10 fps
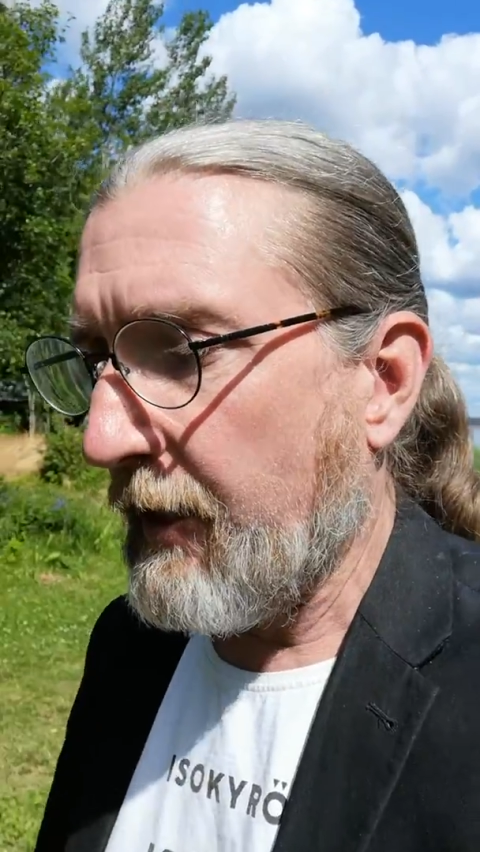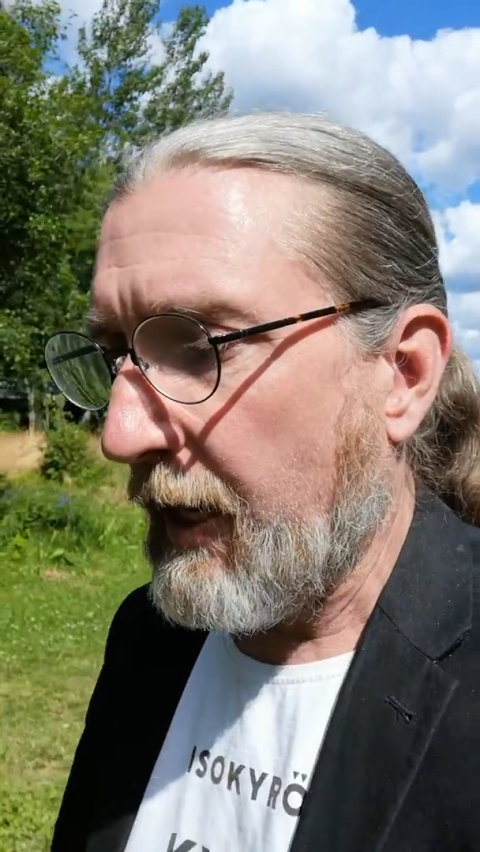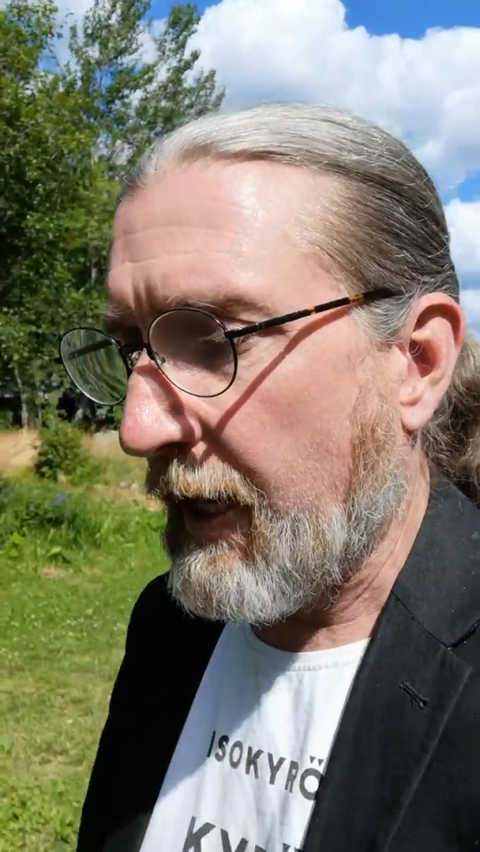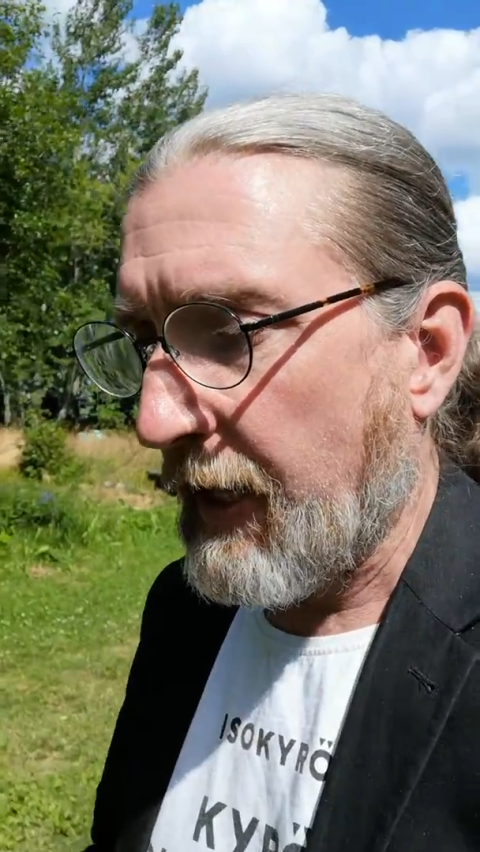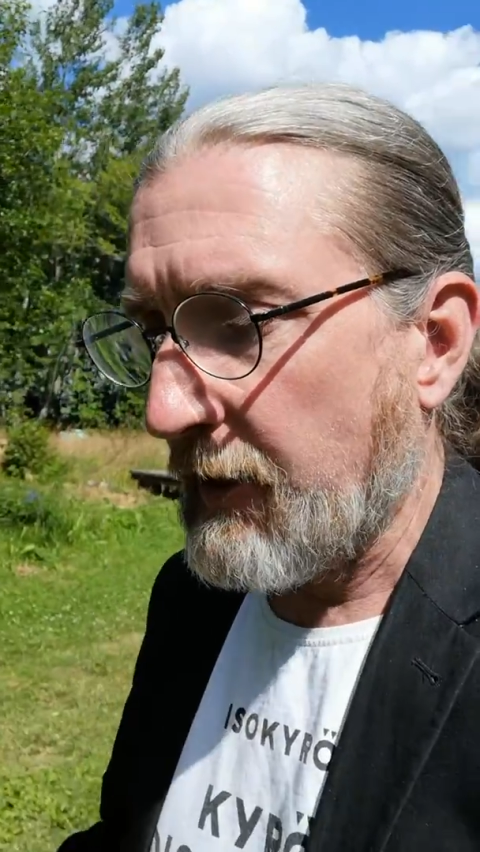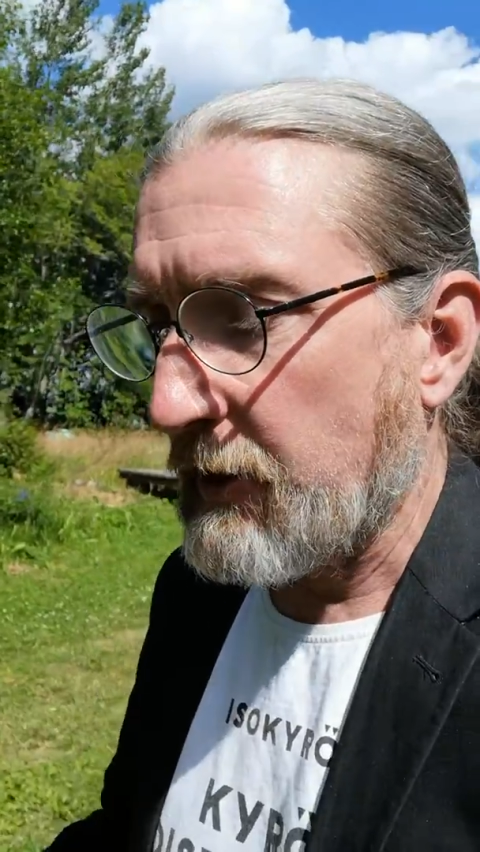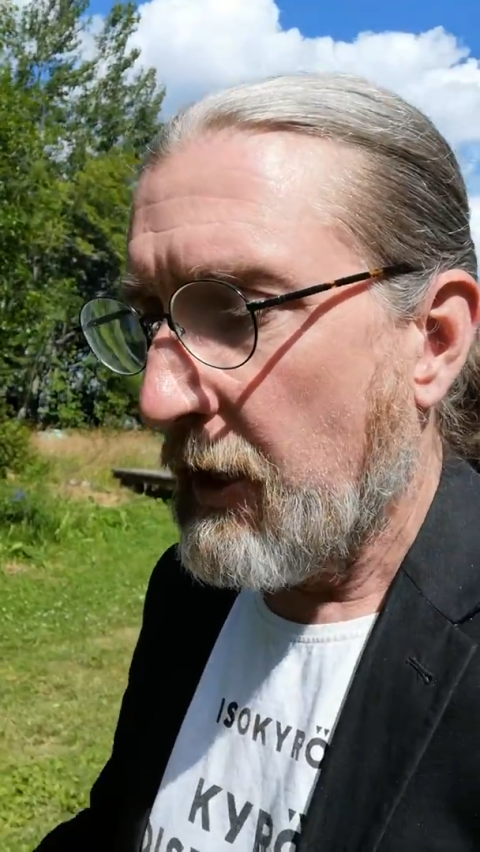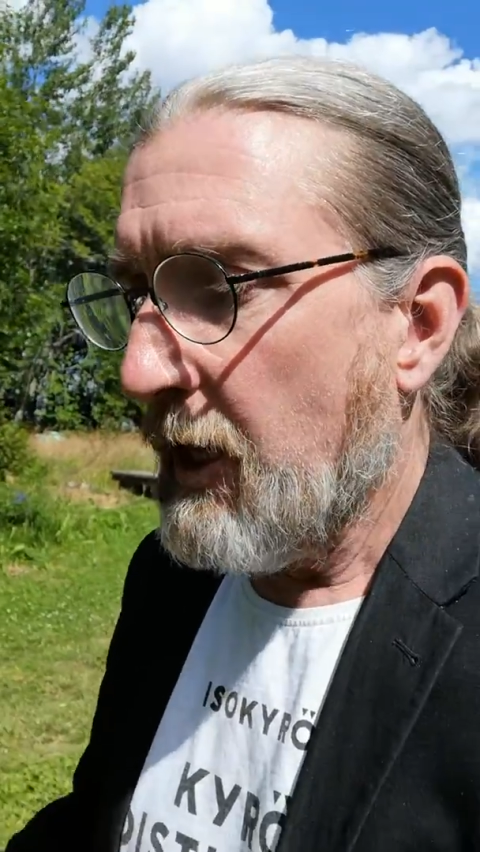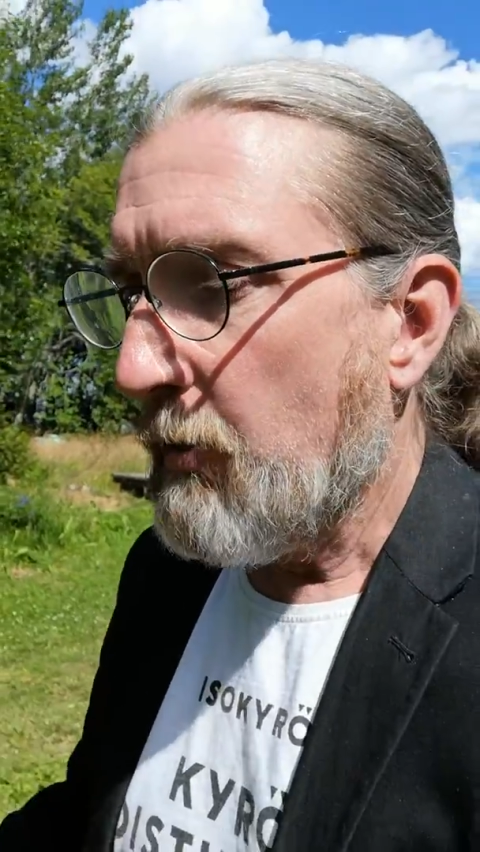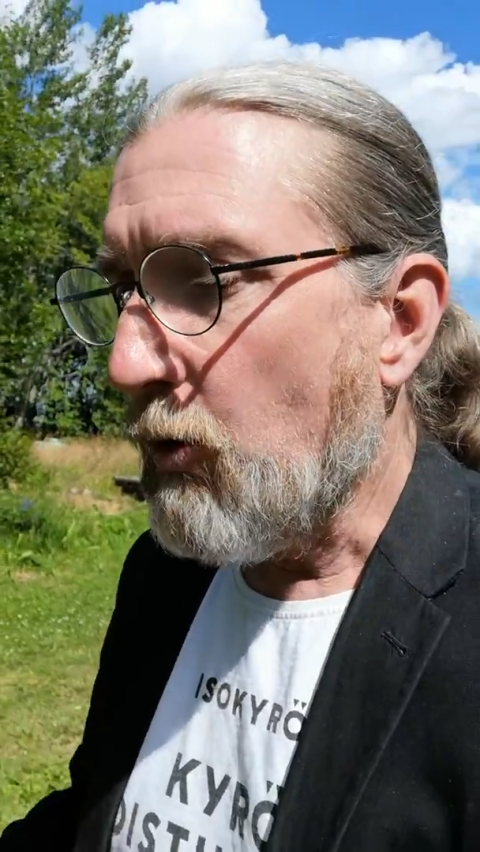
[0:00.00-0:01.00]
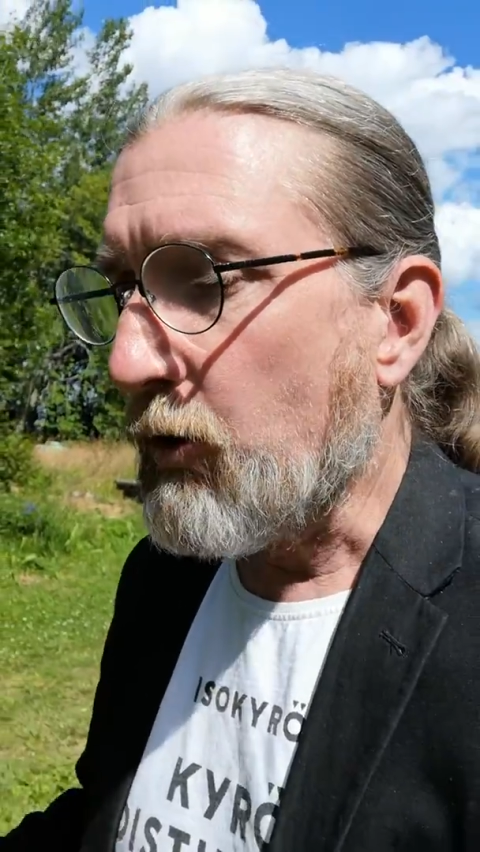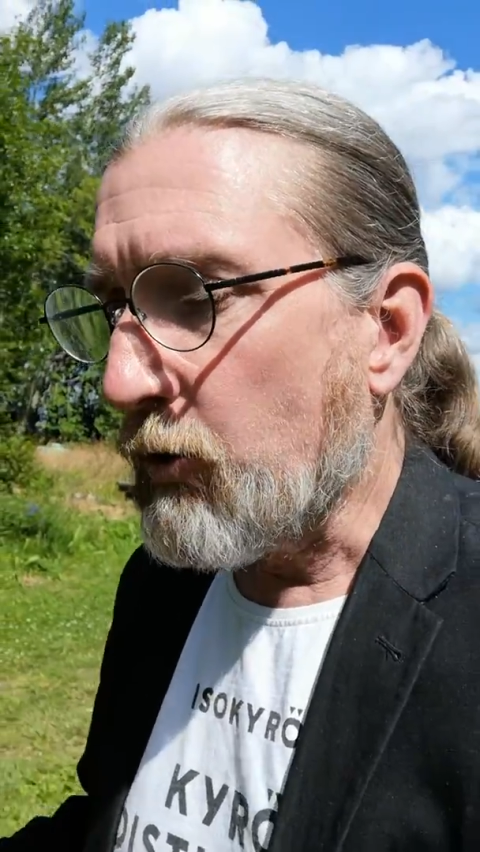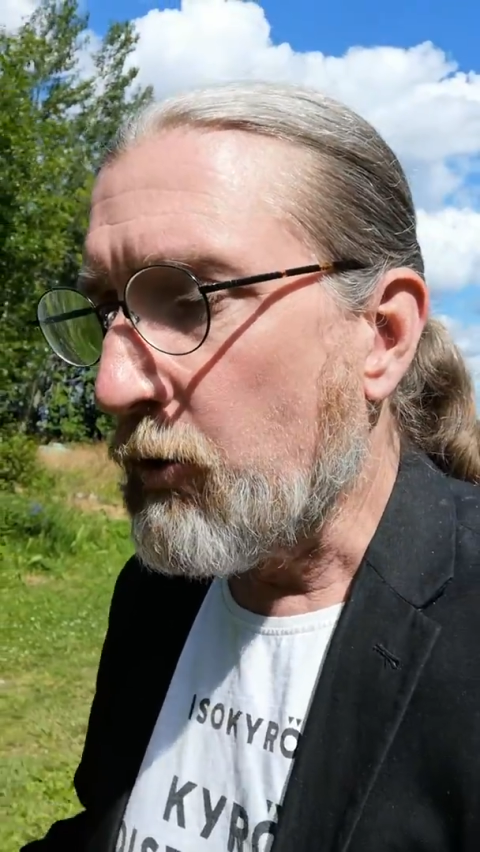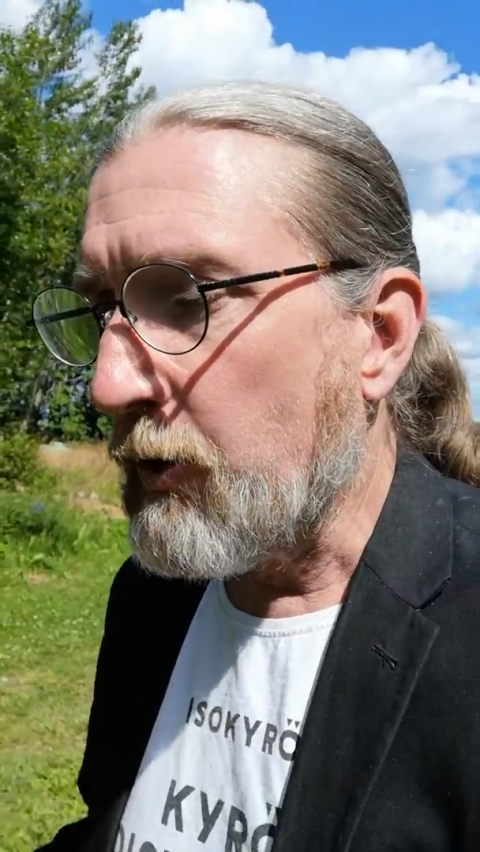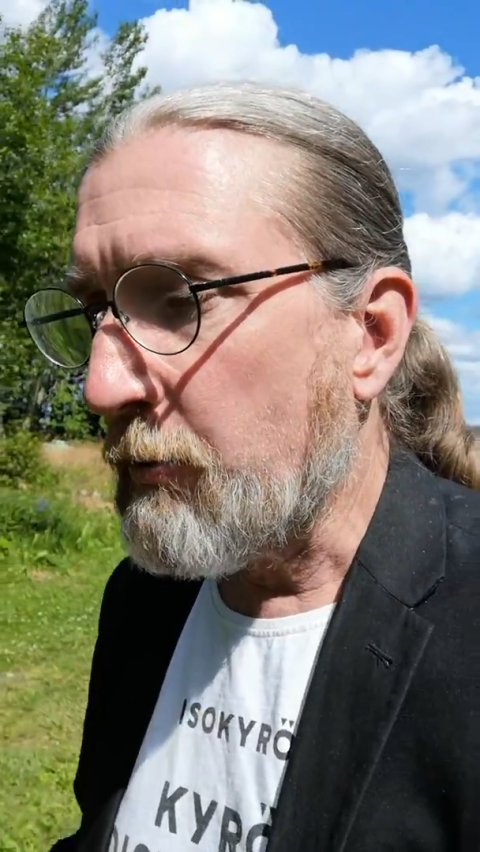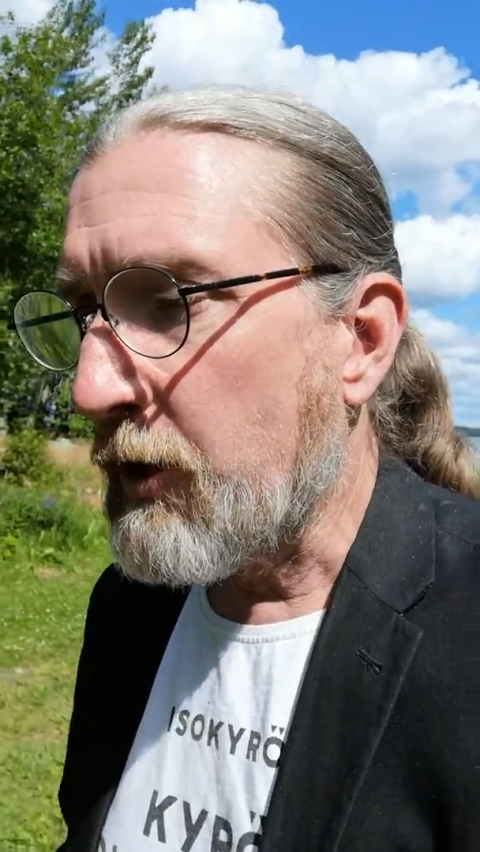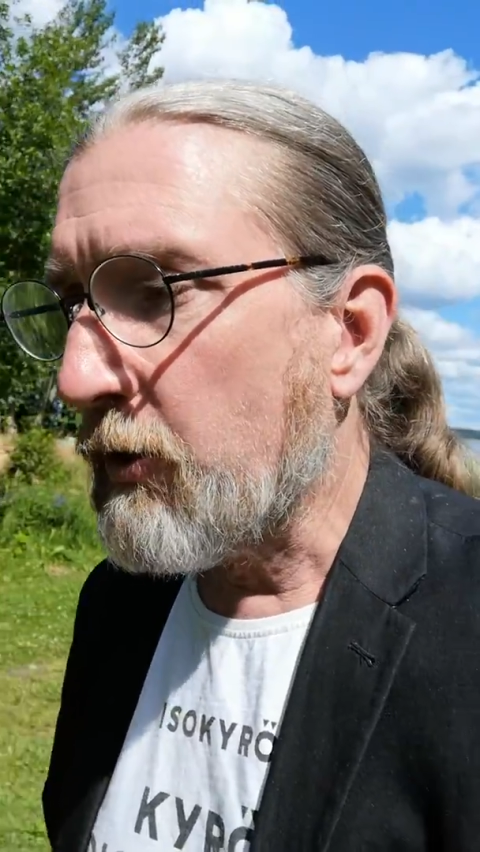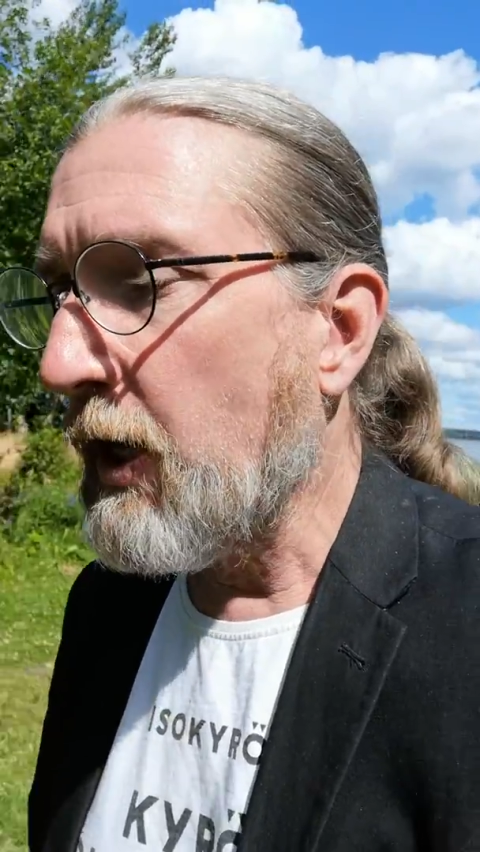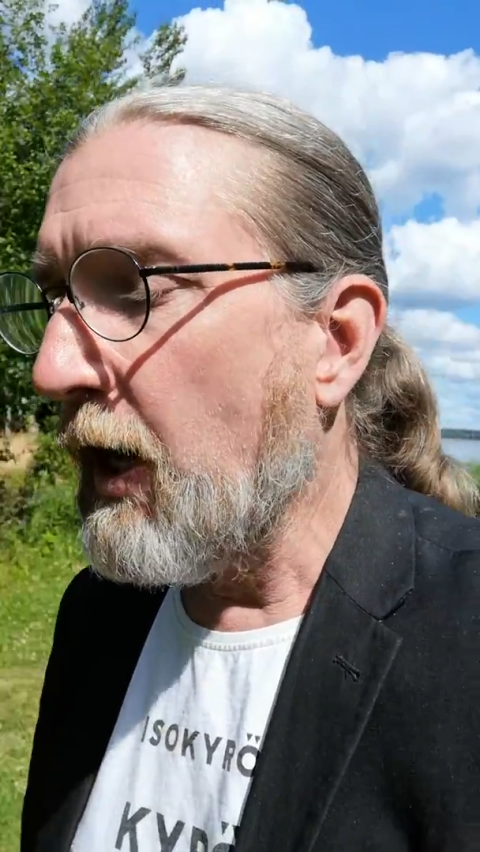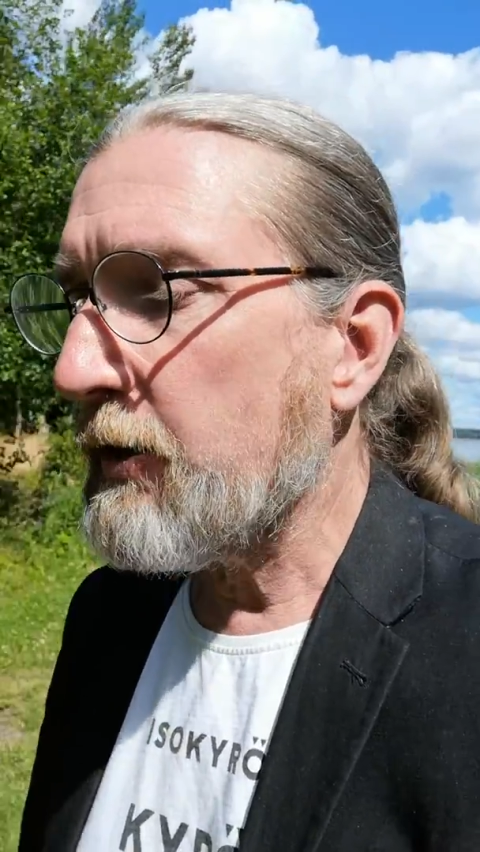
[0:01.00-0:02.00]
and what you're doing with your
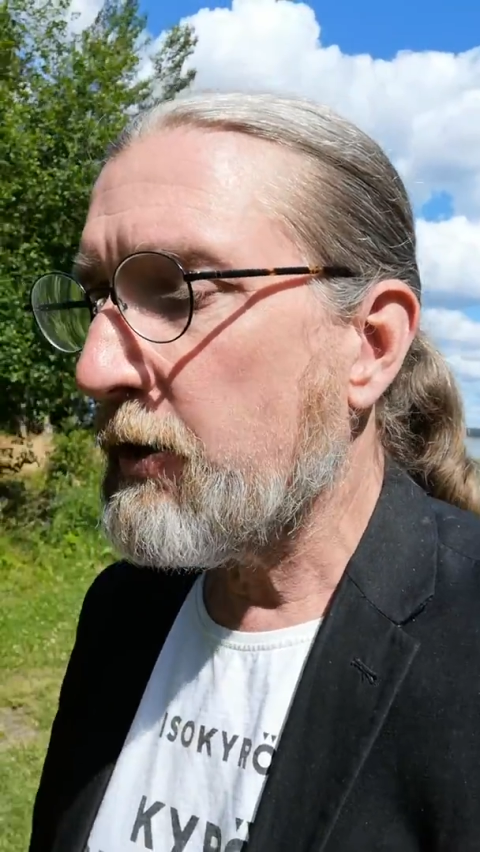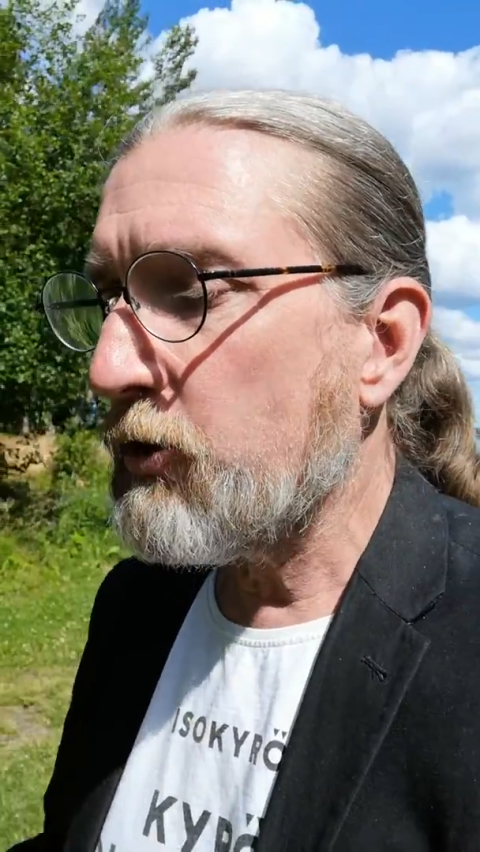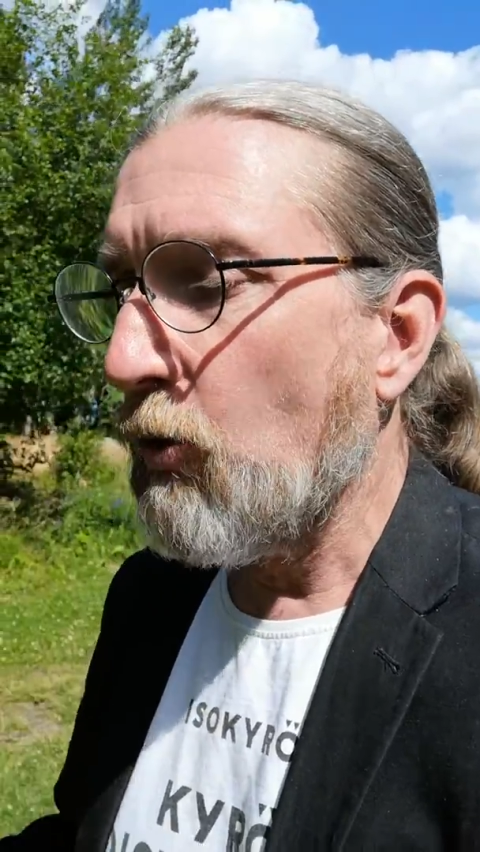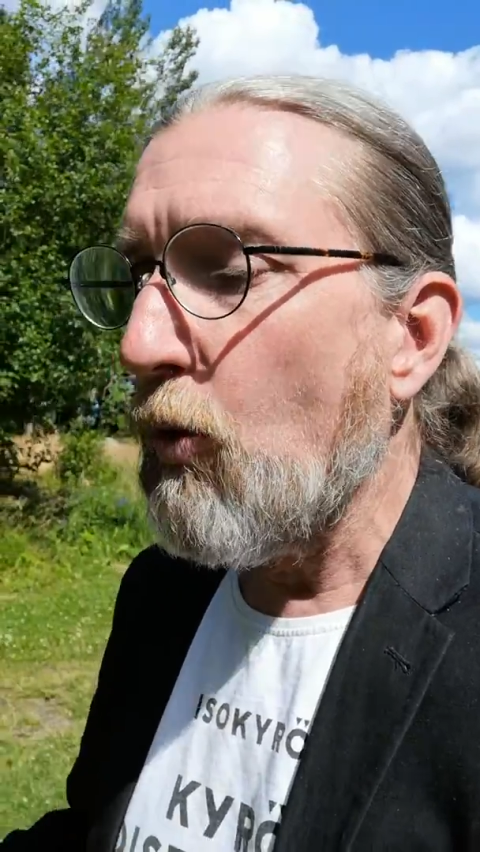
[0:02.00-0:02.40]
cards is you're